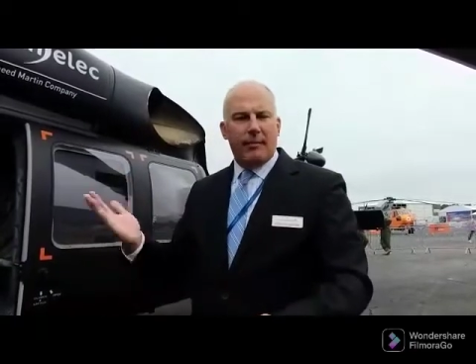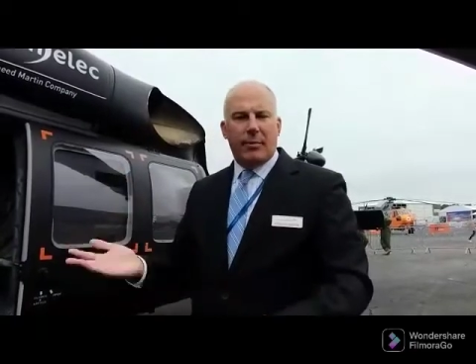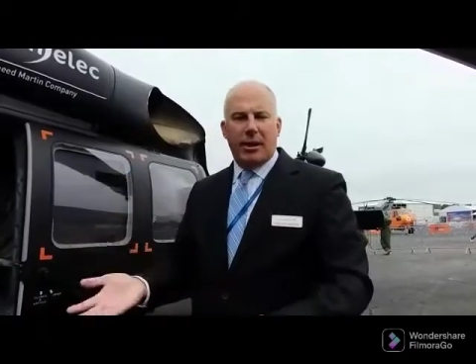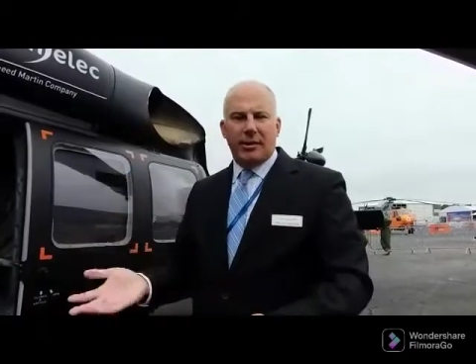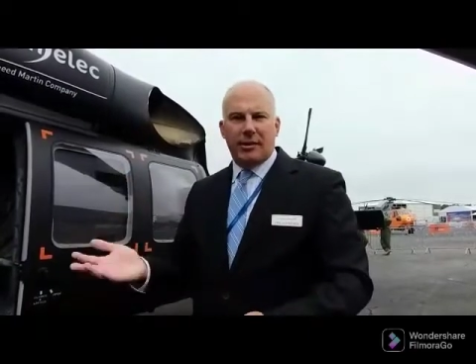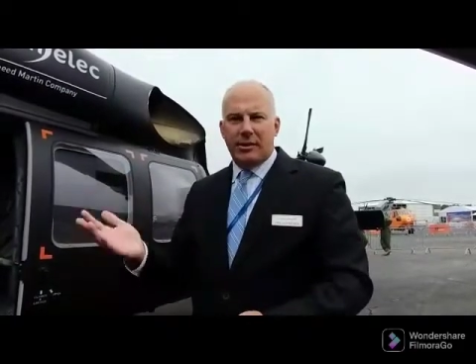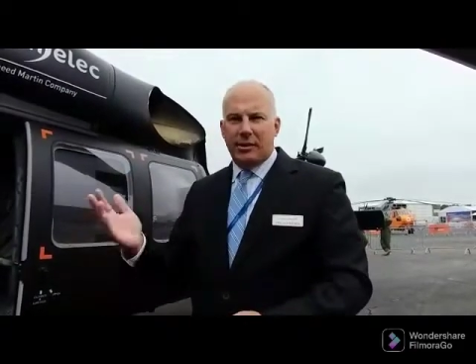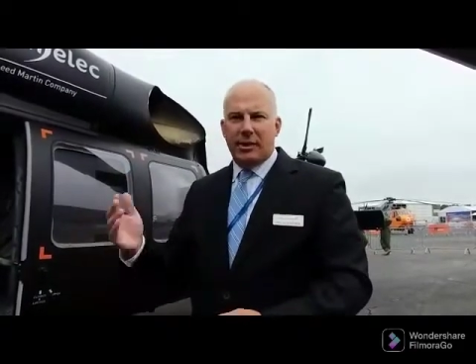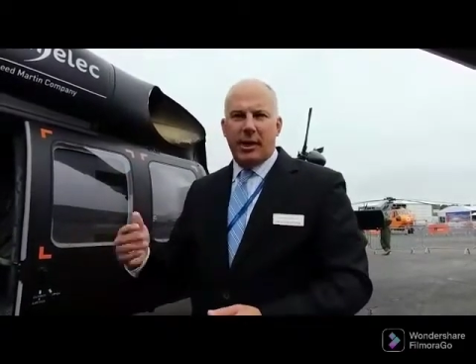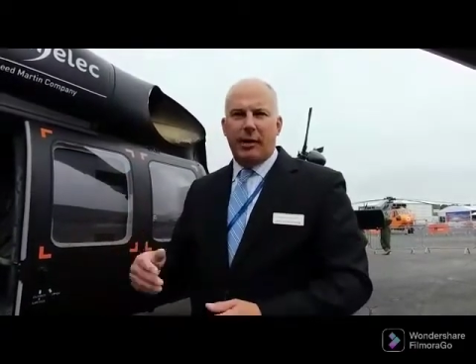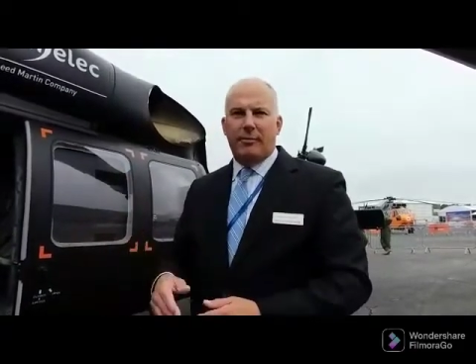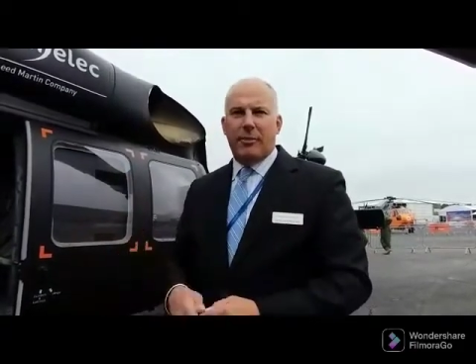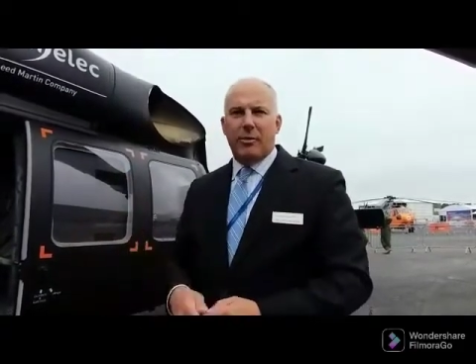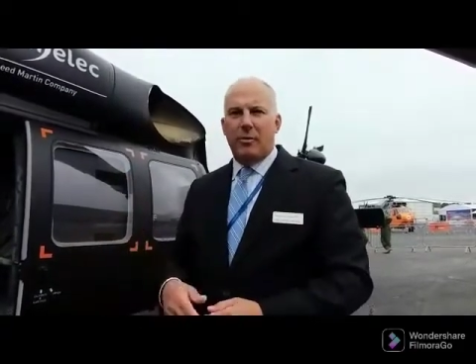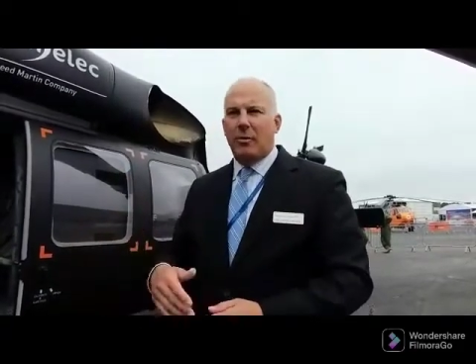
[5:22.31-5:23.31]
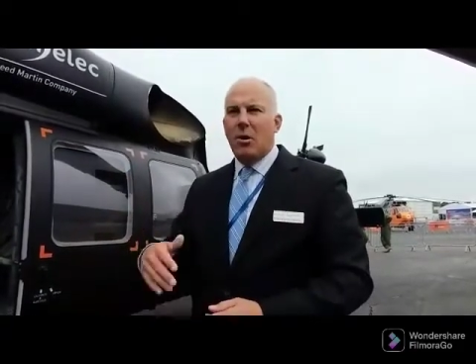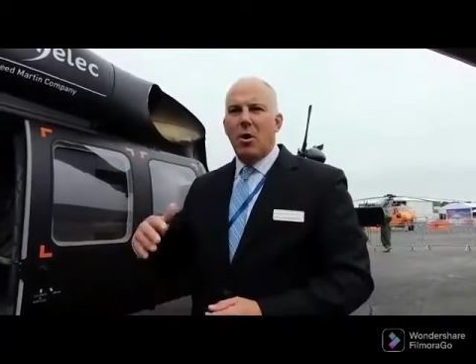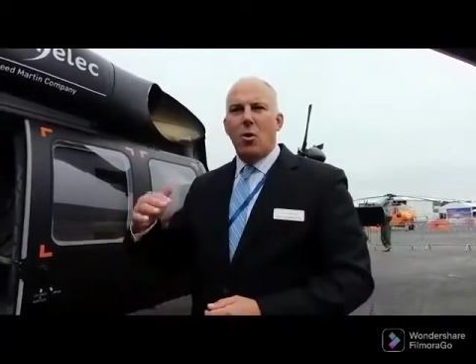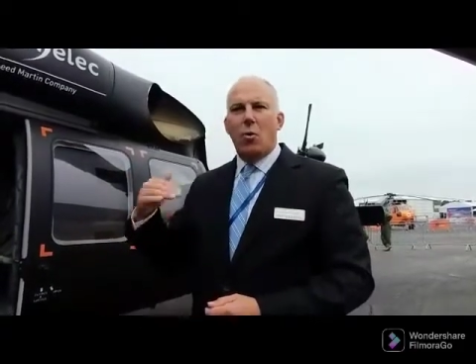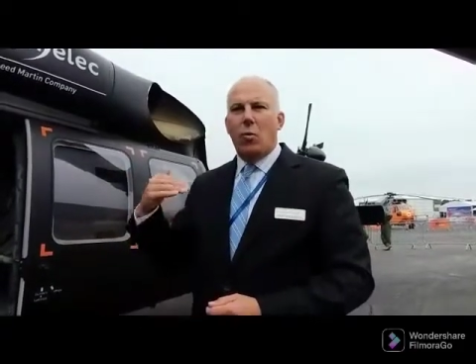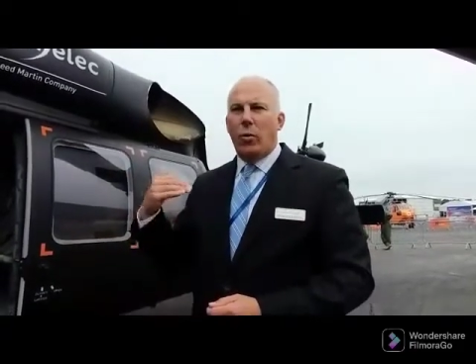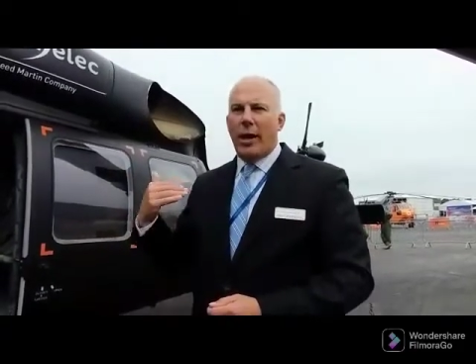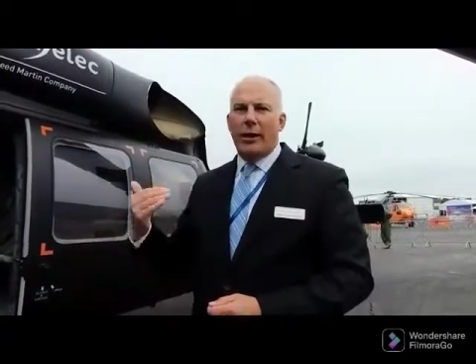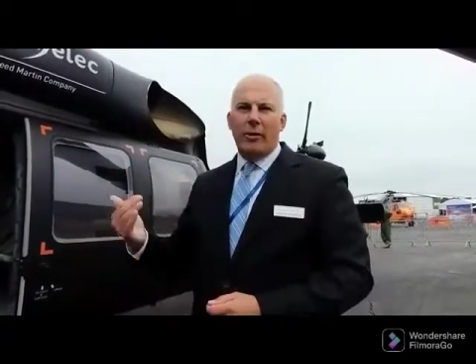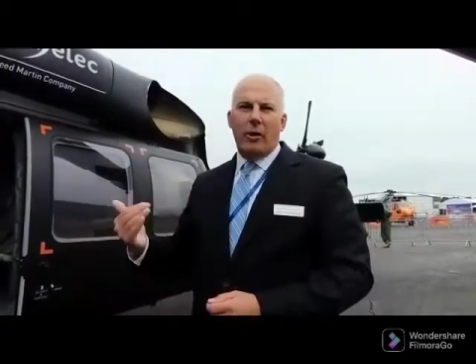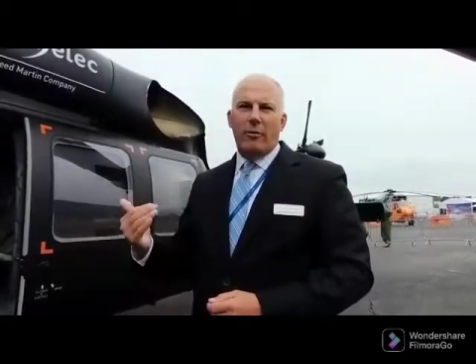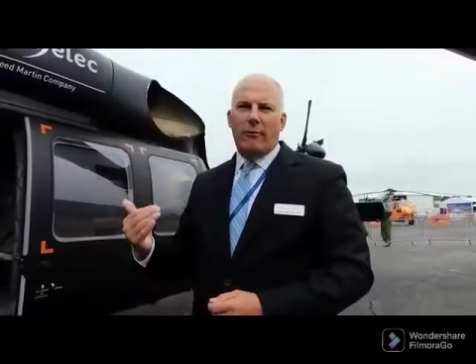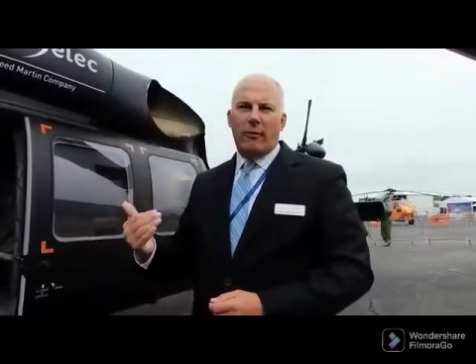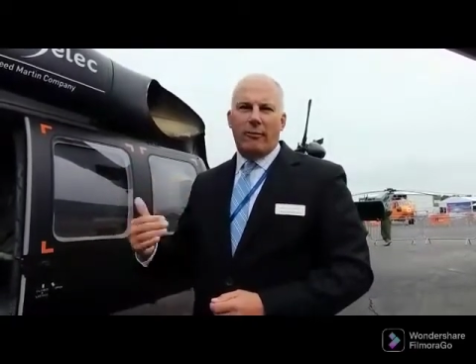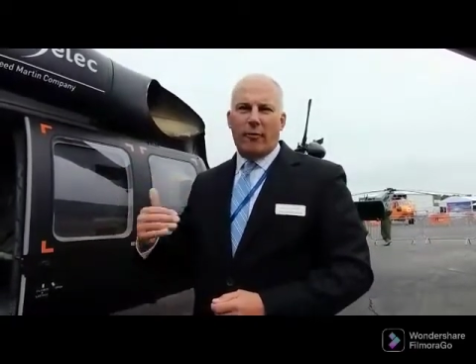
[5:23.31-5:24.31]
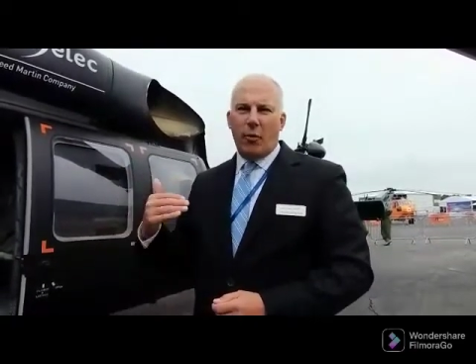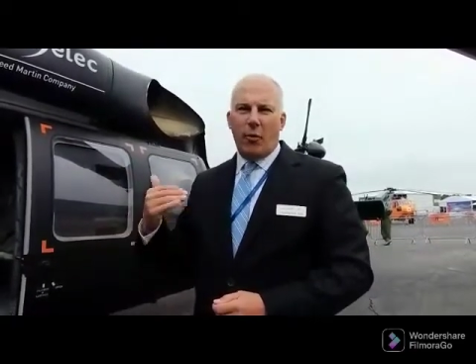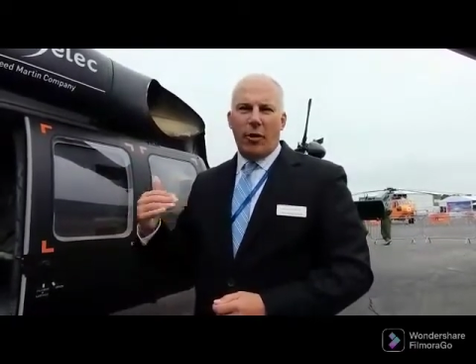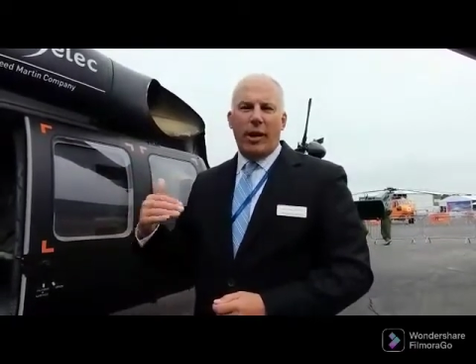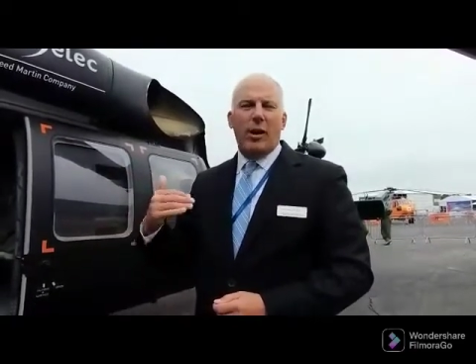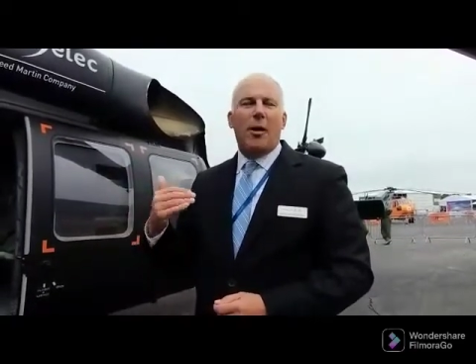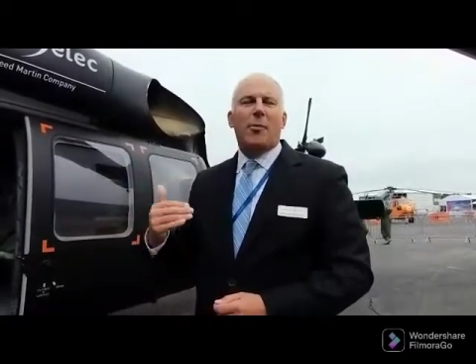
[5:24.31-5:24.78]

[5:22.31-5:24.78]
pluses it up to well over 40,